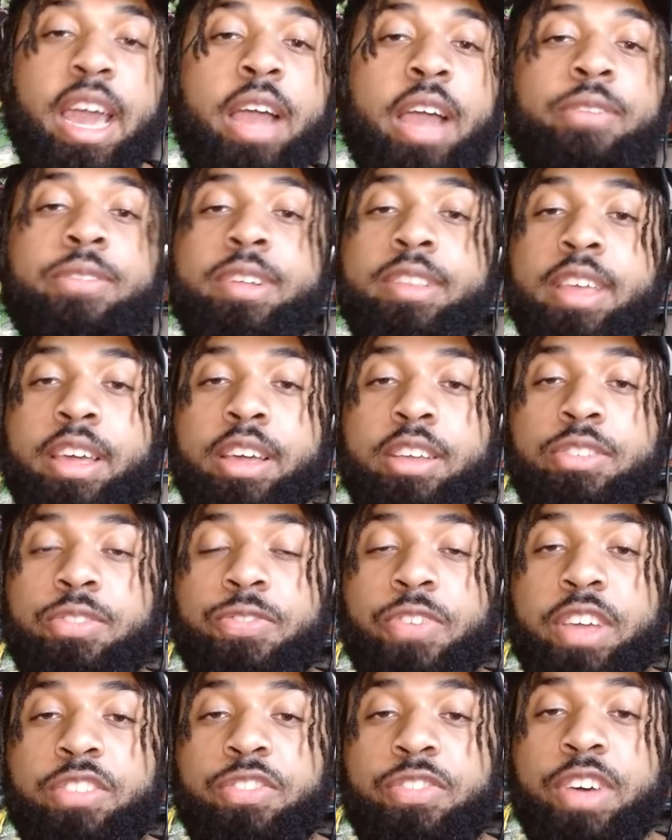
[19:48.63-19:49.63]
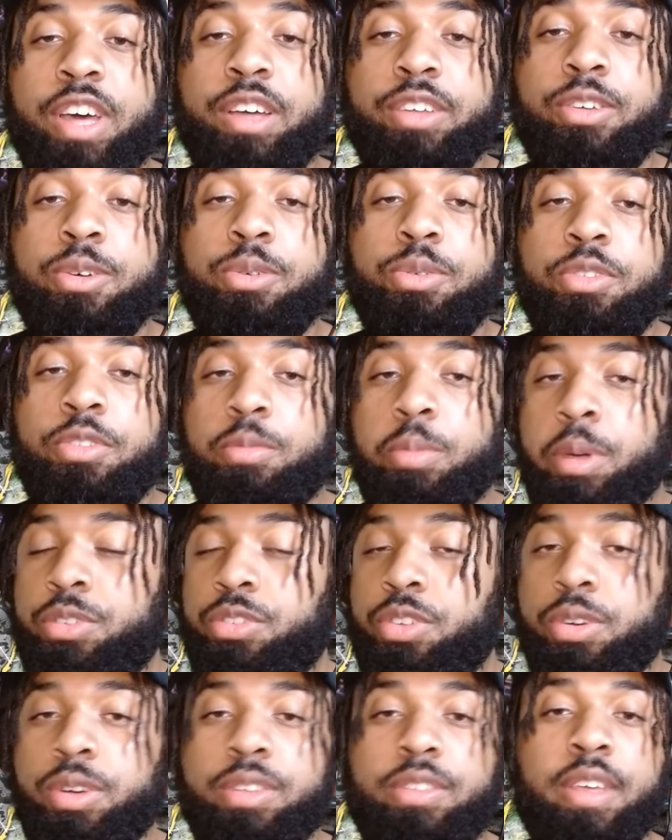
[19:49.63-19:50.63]
take everything as face value,
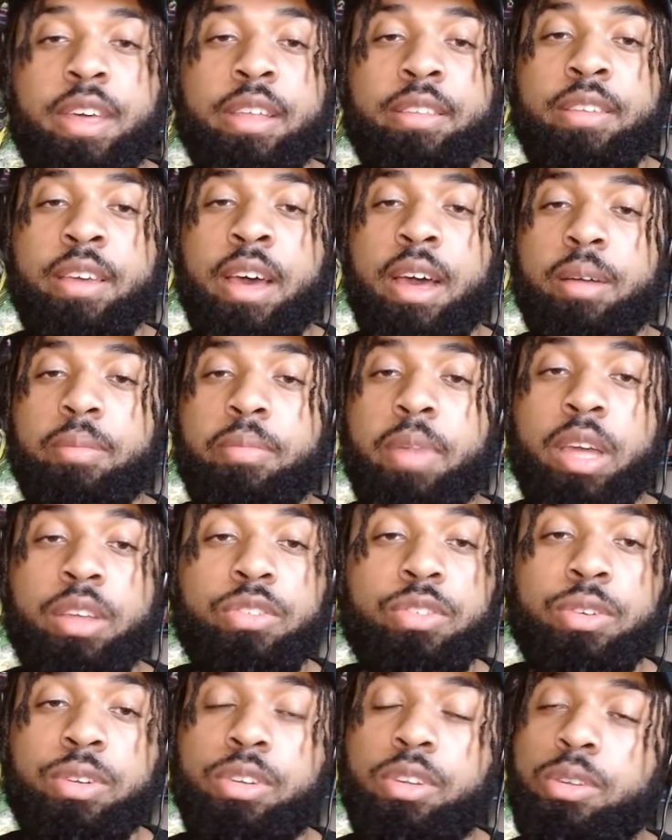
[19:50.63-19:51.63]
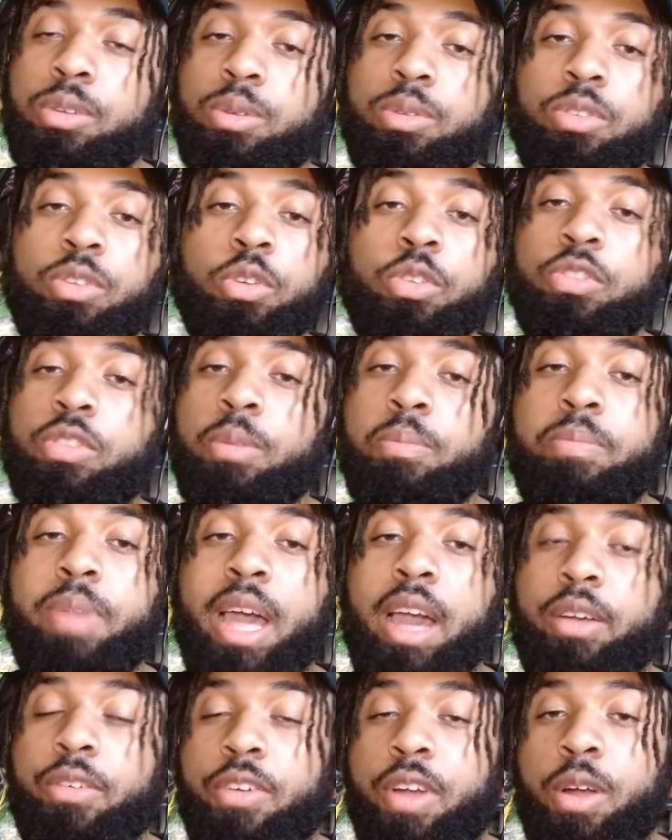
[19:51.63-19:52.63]
especially on TikTok. Make sure you do
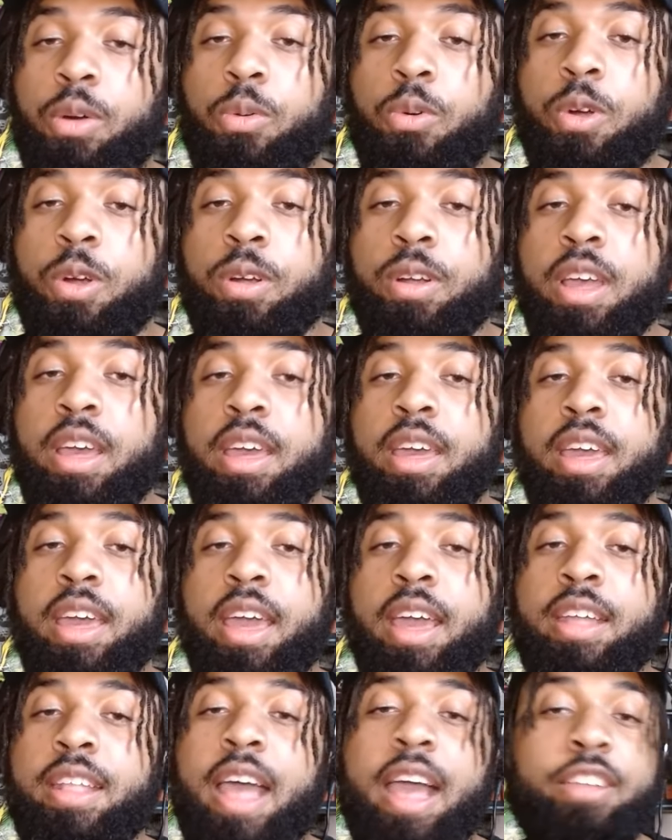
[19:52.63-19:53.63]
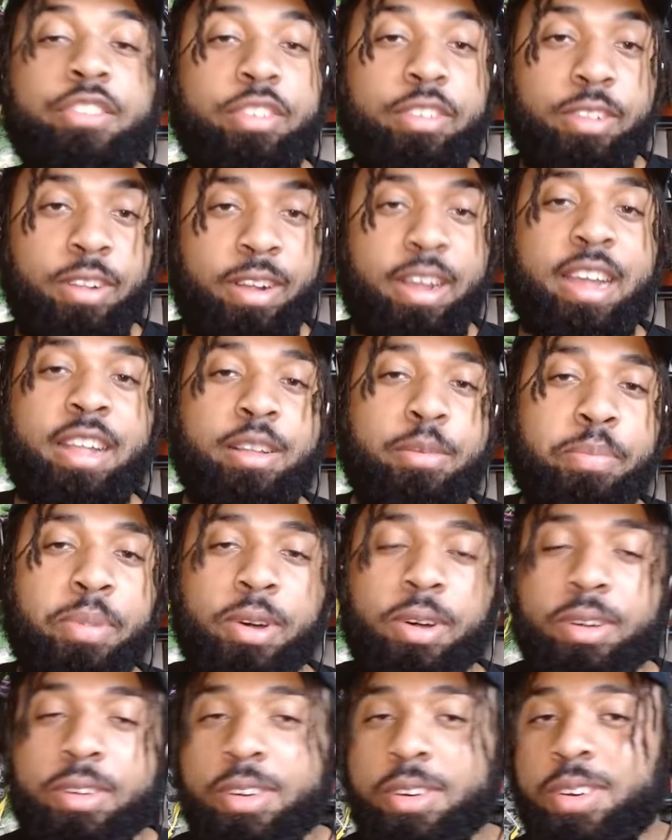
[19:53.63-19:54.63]
some background work and actually look
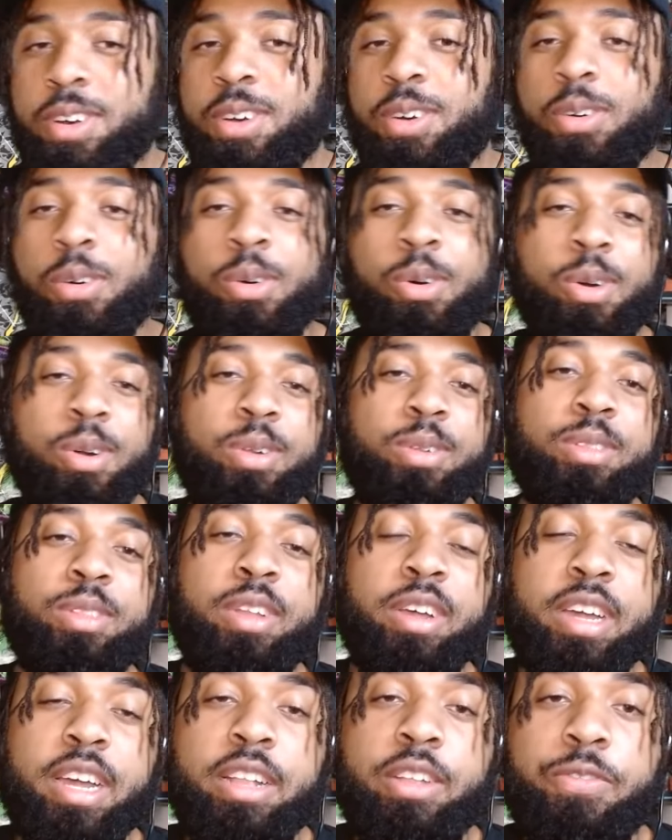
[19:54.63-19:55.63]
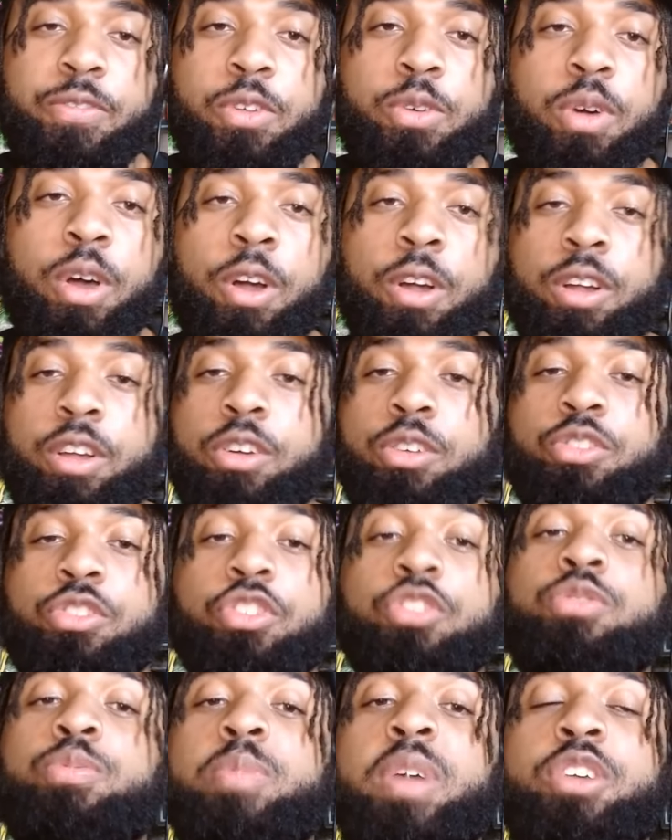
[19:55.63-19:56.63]
at a book or look at a few
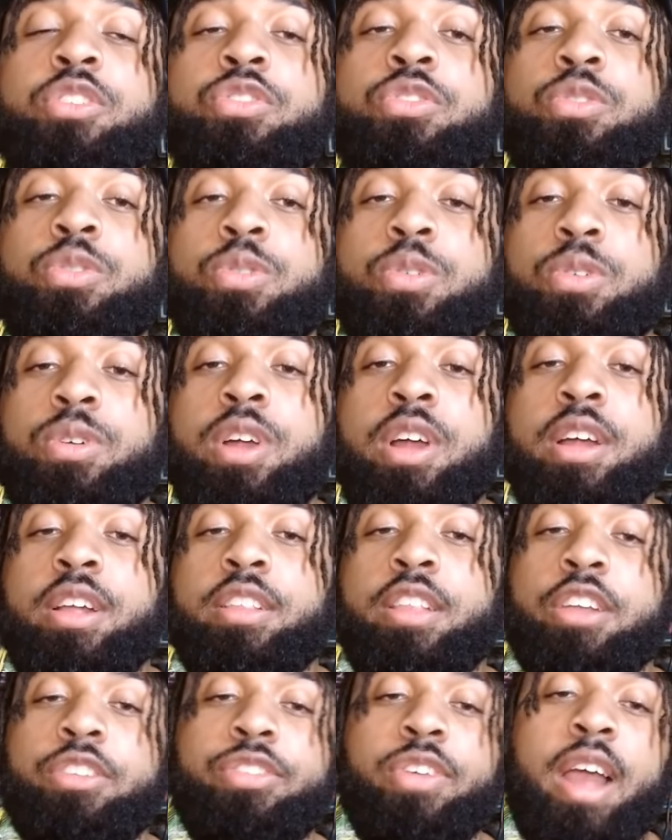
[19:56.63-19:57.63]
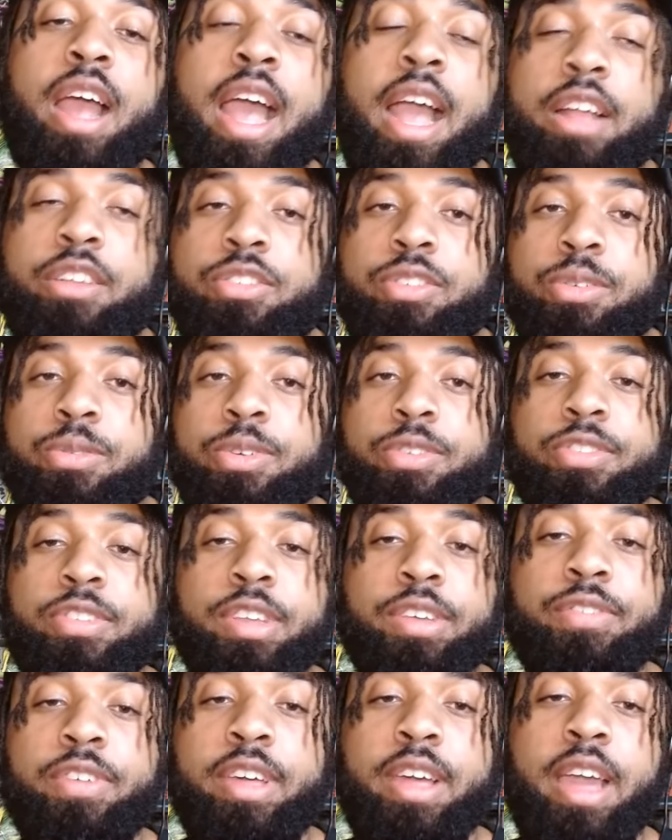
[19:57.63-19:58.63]
articles. Just make sure that you're actually
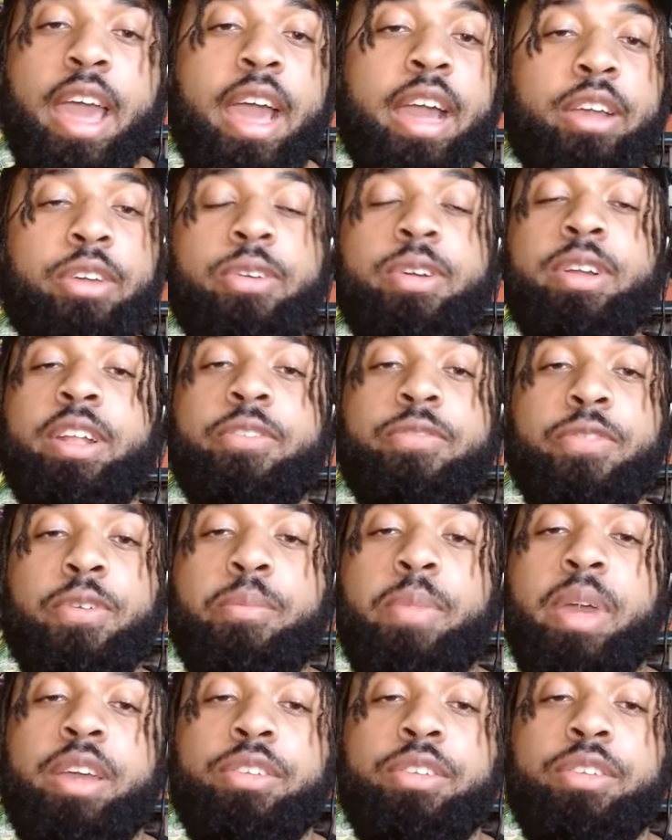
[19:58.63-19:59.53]
receiving accurate